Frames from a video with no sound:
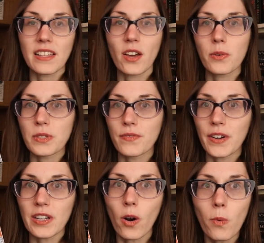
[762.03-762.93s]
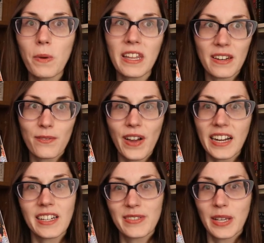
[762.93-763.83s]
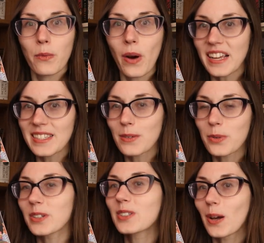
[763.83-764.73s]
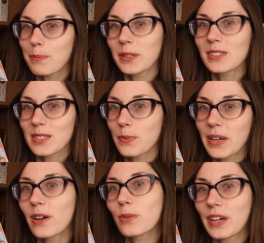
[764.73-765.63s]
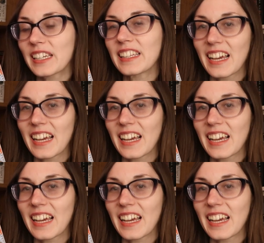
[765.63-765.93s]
I thought it was very open. In fact, I was like, why is the world not built this way already?